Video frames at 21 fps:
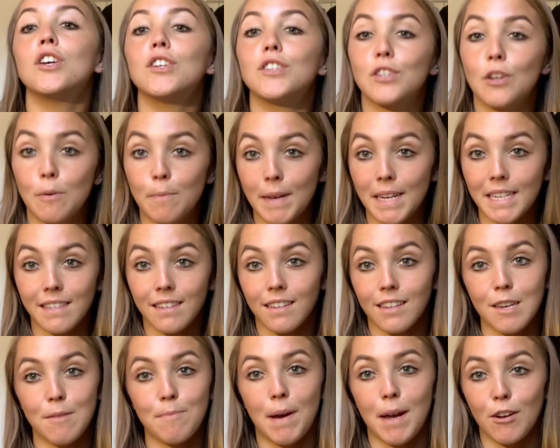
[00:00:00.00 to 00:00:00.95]
So
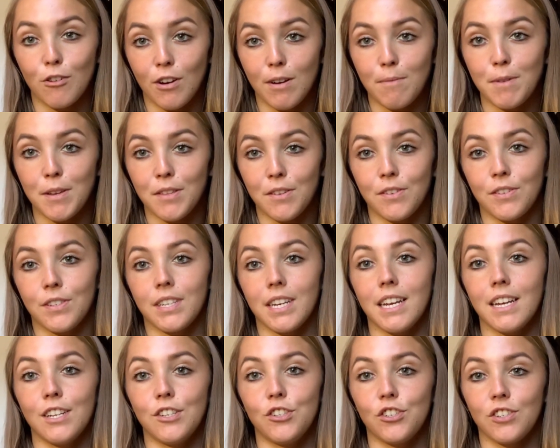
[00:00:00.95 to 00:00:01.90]
basically my grandmother
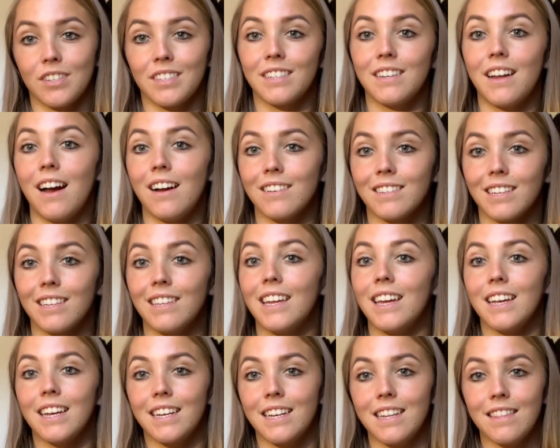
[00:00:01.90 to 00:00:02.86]
said just not to
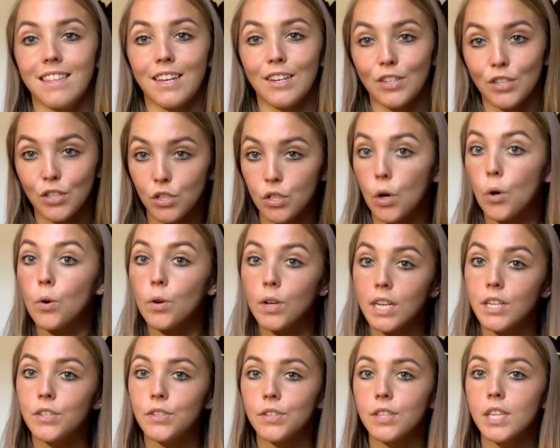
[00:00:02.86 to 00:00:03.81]
let anything soak
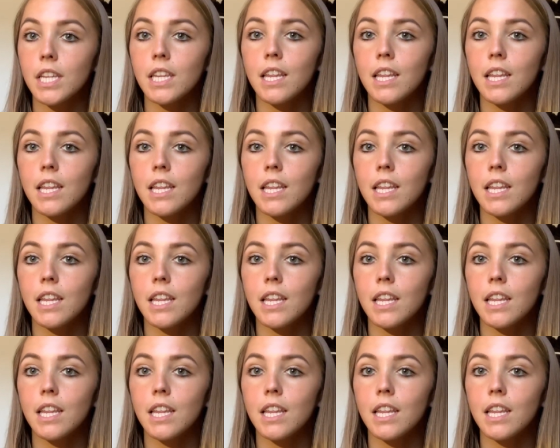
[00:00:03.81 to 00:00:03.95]
into the